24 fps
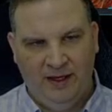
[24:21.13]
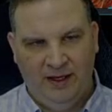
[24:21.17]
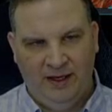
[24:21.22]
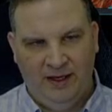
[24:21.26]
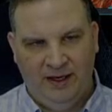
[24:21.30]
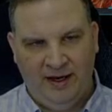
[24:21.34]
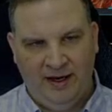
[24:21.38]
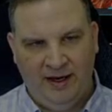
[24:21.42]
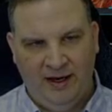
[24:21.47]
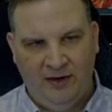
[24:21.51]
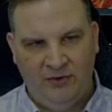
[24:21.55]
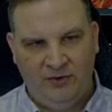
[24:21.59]

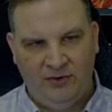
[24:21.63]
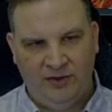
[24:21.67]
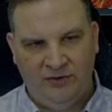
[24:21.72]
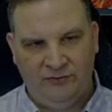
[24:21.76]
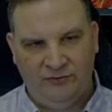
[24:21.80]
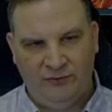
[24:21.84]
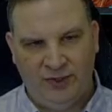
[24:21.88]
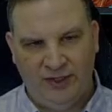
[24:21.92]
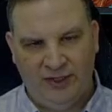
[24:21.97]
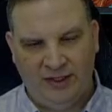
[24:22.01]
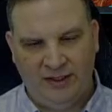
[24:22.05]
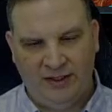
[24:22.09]
Now,
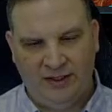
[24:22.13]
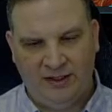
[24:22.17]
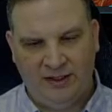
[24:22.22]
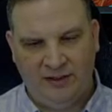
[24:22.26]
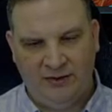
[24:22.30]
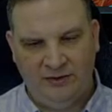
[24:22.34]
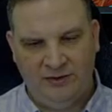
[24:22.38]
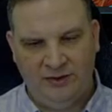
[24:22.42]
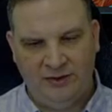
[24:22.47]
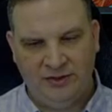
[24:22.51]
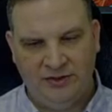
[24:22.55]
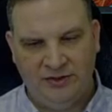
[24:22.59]
if we can
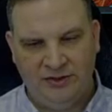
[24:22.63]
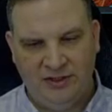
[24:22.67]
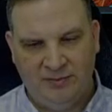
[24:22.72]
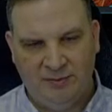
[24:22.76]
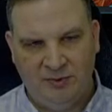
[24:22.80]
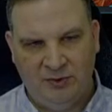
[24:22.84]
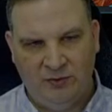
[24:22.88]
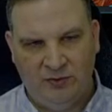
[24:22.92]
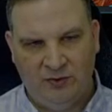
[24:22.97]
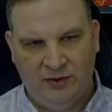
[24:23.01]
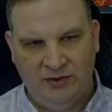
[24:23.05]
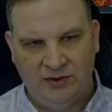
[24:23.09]
kill this ship
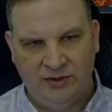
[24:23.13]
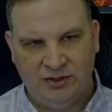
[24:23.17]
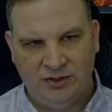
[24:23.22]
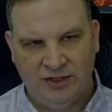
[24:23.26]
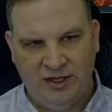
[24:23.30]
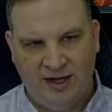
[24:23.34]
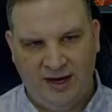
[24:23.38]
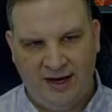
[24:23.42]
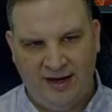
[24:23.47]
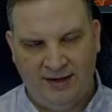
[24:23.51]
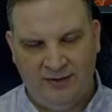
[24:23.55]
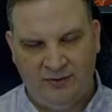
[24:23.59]
in one
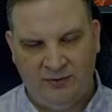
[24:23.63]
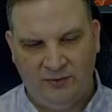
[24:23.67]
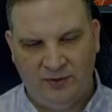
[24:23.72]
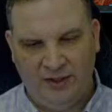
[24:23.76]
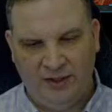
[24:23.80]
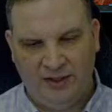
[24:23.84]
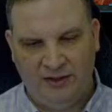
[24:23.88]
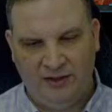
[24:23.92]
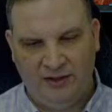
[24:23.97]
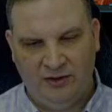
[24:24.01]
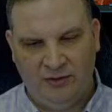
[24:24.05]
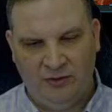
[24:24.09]
shot,
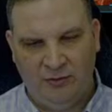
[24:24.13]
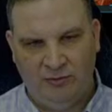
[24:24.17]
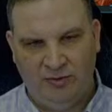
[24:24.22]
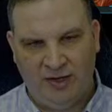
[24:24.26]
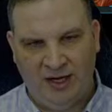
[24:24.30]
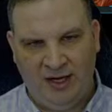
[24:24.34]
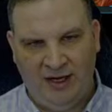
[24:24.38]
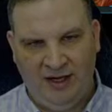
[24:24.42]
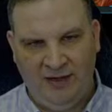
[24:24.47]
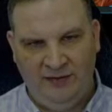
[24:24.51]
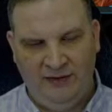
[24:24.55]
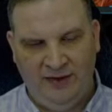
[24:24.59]
we can go
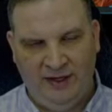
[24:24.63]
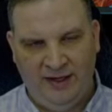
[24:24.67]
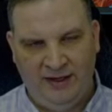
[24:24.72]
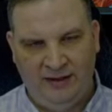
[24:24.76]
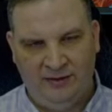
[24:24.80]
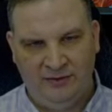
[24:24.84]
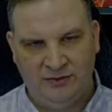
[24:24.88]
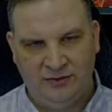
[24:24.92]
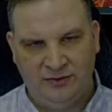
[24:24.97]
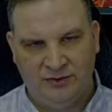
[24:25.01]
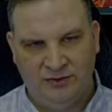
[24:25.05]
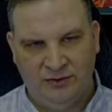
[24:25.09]
behind the
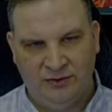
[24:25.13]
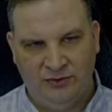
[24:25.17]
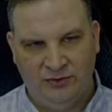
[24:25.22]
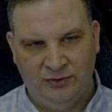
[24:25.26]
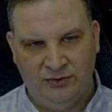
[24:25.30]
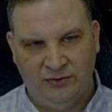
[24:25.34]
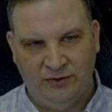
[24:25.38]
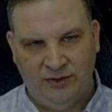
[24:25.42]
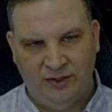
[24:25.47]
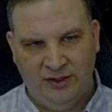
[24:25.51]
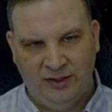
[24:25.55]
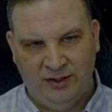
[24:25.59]

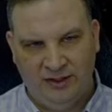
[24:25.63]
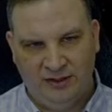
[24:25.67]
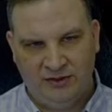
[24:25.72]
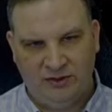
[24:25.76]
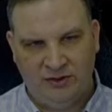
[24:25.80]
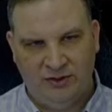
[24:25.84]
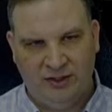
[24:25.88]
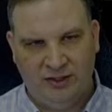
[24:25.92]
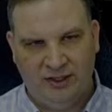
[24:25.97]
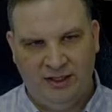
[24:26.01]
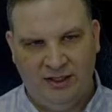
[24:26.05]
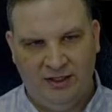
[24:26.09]
Houndstooth. It's
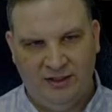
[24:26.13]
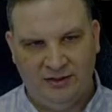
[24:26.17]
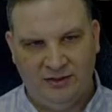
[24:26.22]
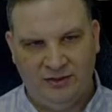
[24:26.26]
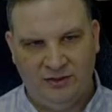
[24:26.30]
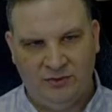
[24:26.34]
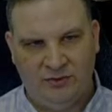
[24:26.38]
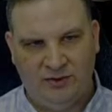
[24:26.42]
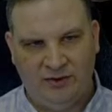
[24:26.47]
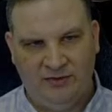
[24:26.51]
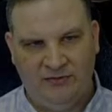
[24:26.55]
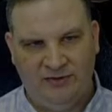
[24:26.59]
going to get his
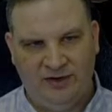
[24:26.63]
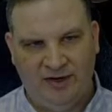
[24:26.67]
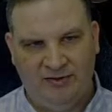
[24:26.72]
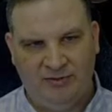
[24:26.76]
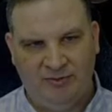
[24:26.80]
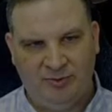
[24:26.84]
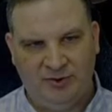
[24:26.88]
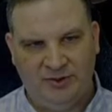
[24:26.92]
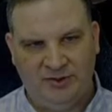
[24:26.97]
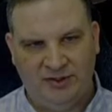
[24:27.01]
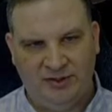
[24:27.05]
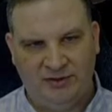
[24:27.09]

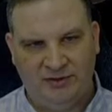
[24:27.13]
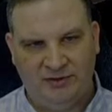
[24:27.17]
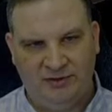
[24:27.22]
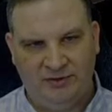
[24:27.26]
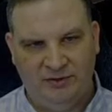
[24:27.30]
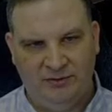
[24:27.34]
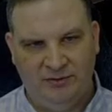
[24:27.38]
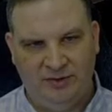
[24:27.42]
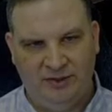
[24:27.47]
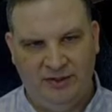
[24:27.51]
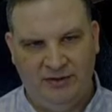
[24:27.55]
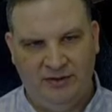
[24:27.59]
25%
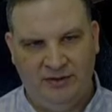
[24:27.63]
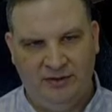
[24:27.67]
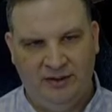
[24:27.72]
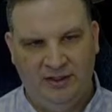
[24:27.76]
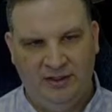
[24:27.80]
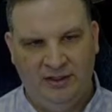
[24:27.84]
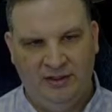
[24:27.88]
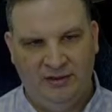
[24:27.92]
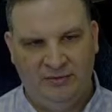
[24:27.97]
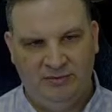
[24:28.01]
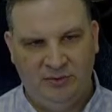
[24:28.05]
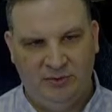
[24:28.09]
turn meter,
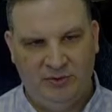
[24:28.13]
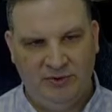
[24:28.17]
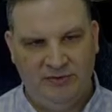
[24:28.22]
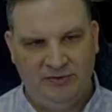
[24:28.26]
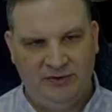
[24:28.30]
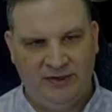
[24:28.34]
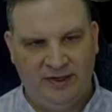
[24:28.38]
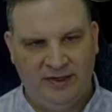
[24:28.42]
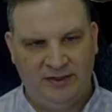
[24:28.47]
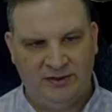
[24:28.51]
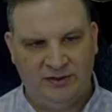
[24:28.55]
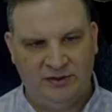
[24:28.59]
but we've
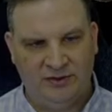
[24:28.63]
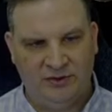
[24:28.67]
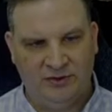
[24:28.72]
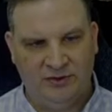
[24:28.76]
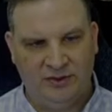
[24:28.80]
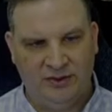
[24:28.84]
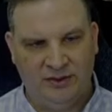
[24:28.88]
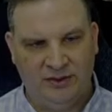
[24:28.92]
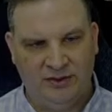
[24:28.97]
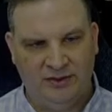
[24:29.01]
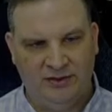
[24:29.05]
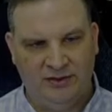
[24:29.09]
got
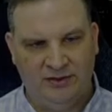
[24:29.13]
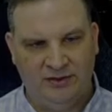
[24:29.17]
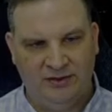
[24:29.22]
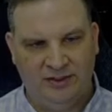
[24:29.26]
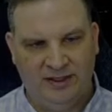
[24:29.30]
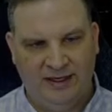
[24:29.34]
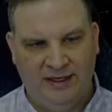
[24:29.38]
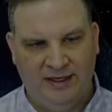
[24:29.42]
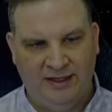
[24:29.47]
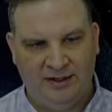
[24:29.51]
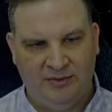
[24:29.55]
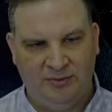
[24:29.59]
Ahsoka
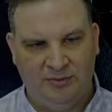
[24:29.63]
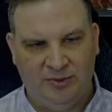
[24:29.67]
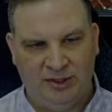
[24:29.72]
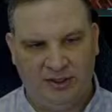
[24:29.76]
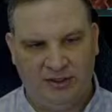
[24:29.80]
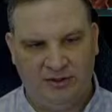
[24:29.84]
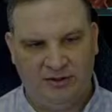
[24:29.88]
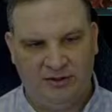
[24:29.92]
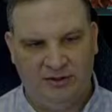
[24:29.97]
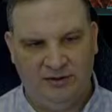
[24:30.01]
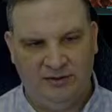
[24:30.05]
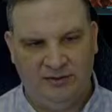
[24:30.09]
out of the
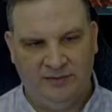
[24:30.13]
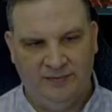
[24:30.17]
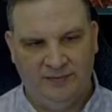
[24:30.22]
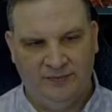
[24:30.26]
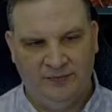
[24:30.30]
picture.